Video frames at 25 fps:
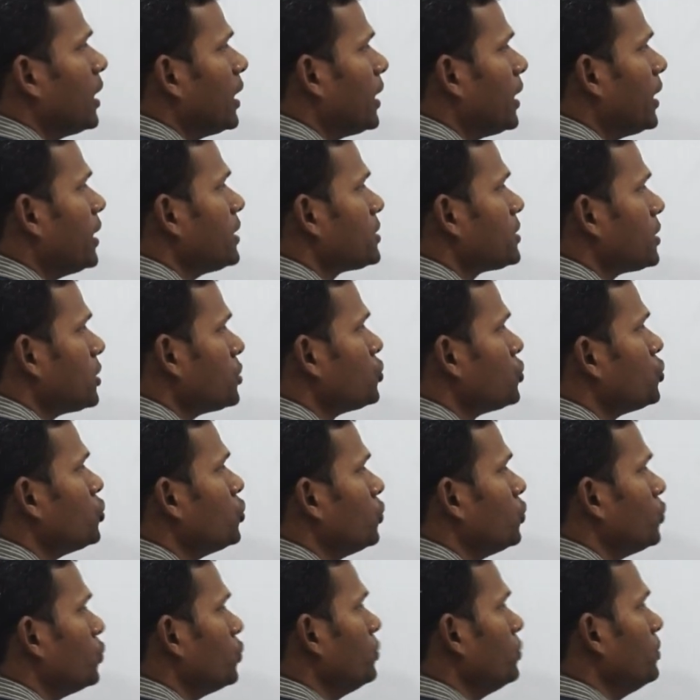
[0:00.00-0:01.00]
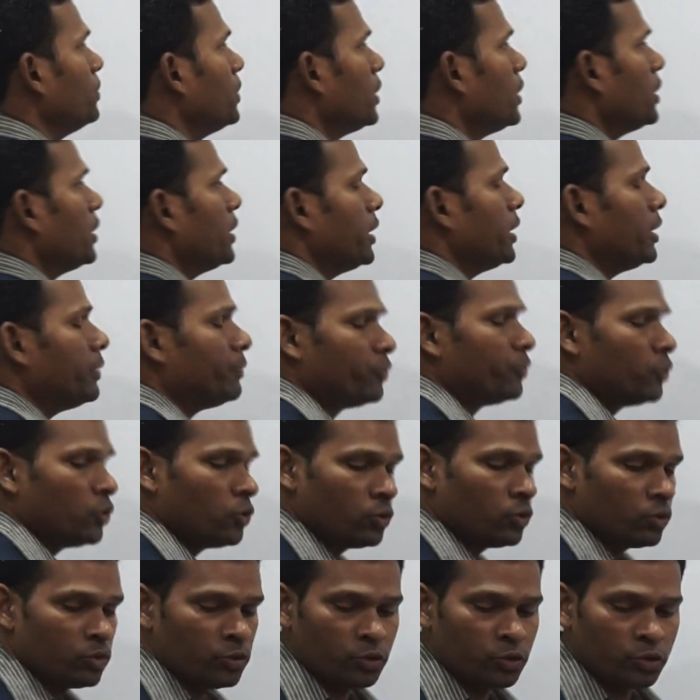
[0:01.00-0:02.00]
Let's assume if
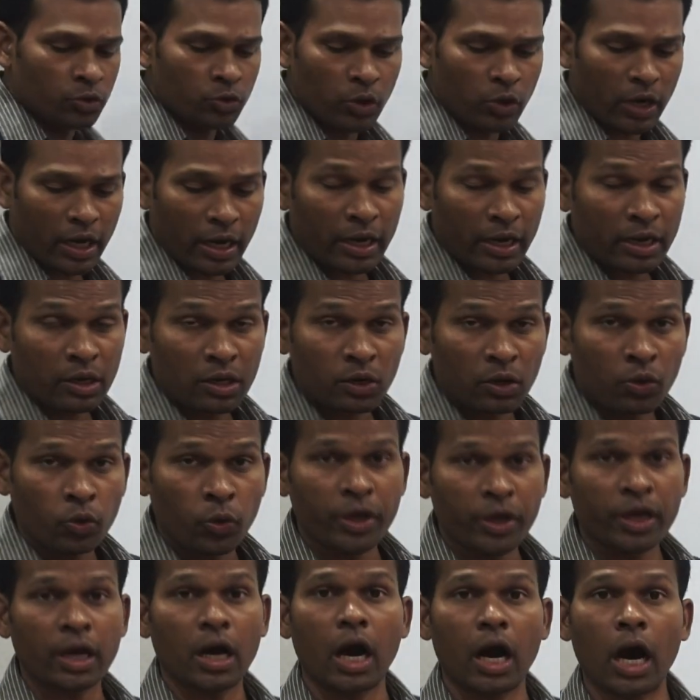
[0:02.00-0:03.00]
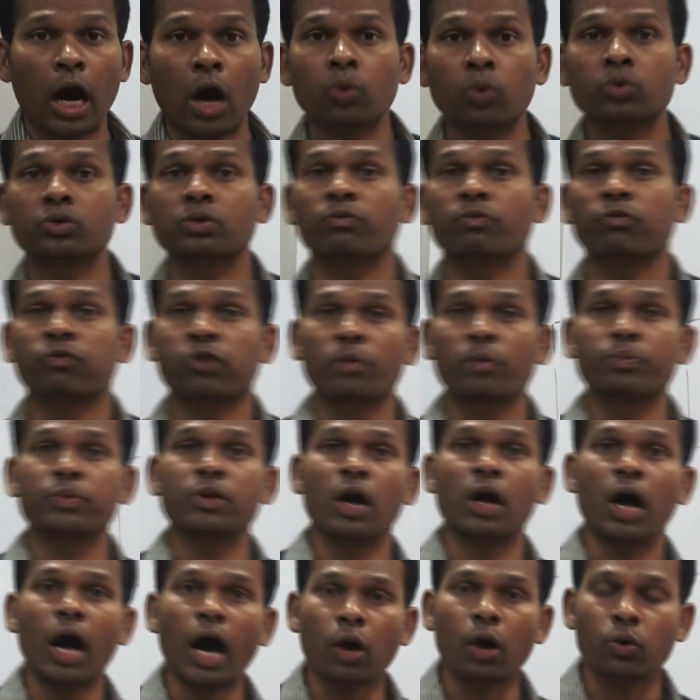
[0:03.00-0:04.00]
you are going out from
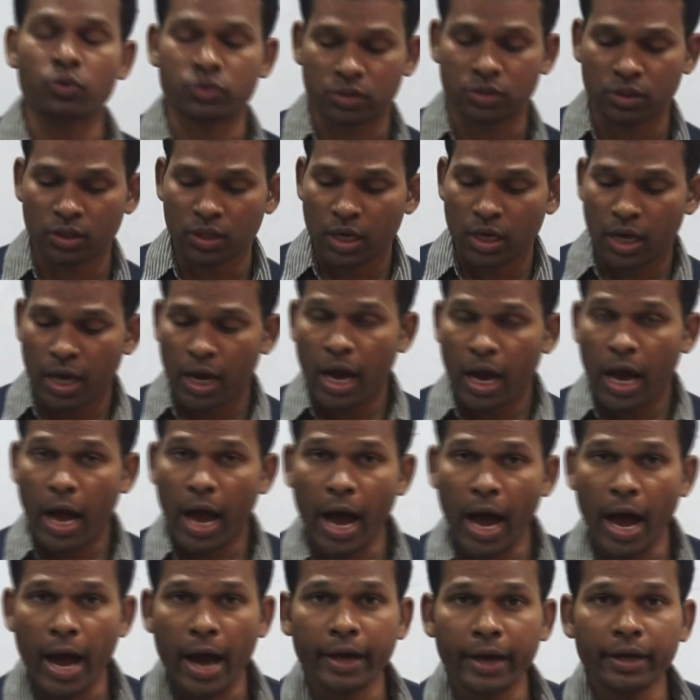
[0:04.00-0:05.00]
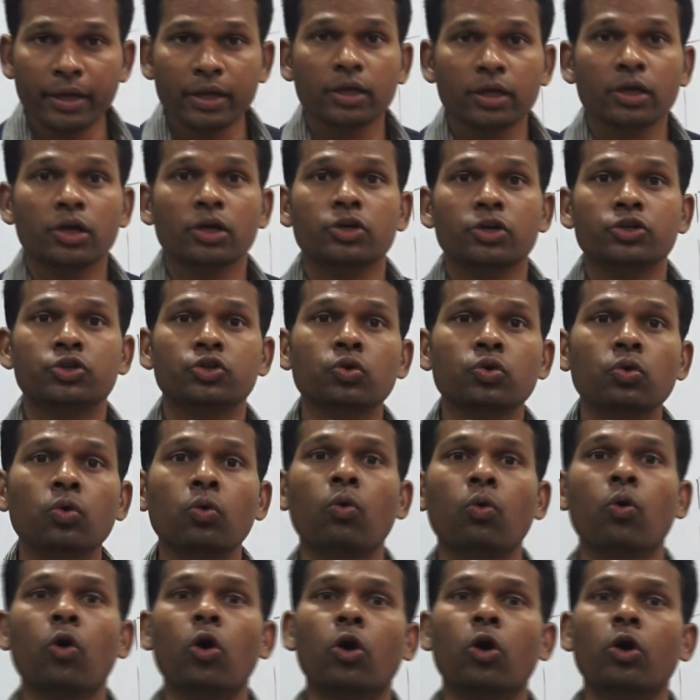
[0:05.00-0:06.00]
the house and you
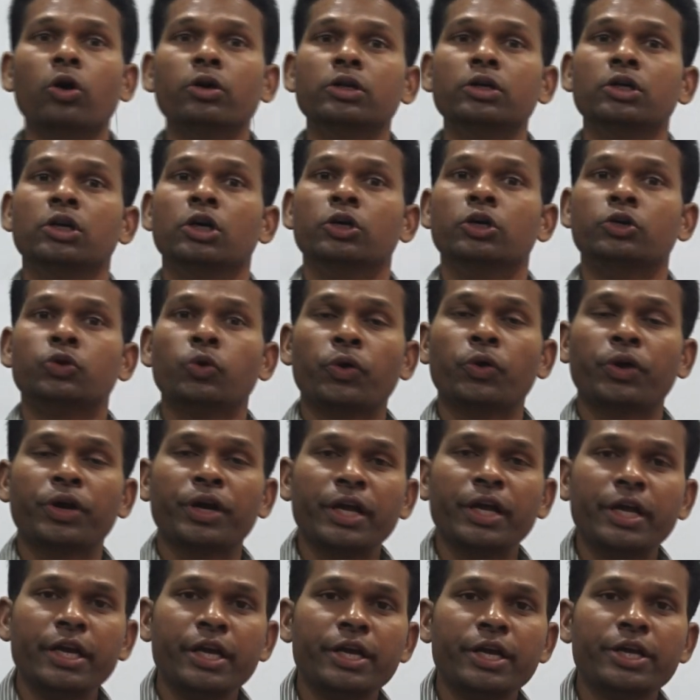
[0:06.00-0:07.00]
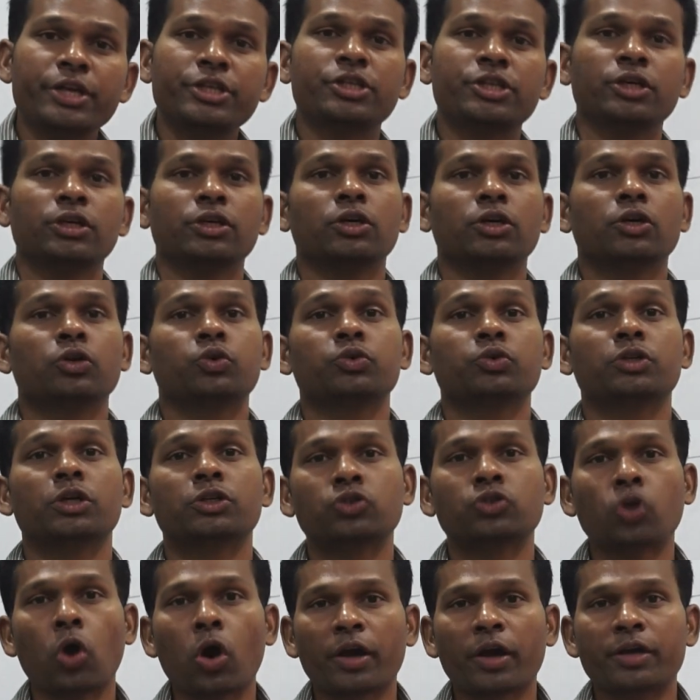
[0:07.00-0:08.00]
want to reach to
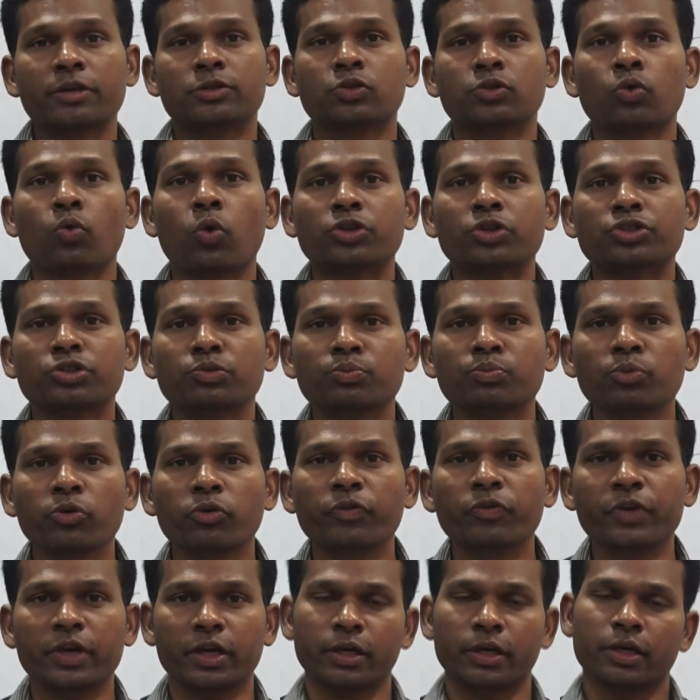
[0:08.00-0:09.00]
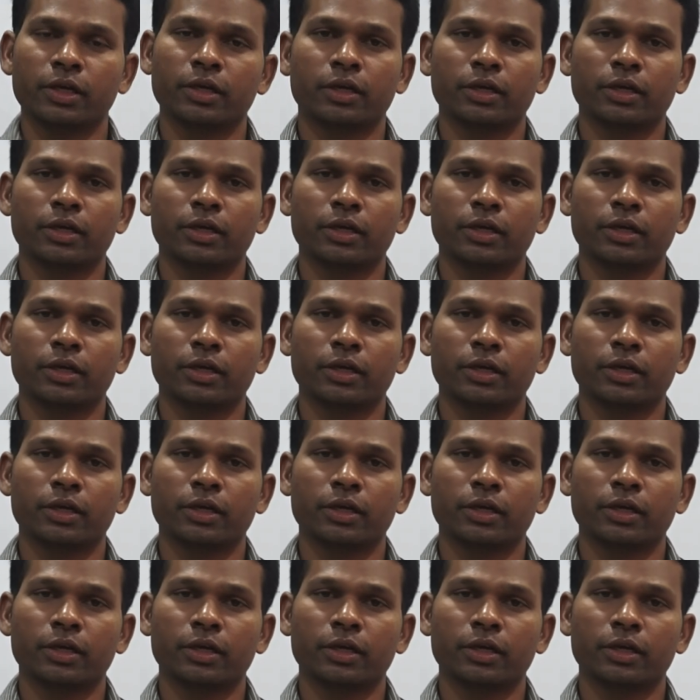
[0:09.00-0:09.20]
the talkies to watch a movie.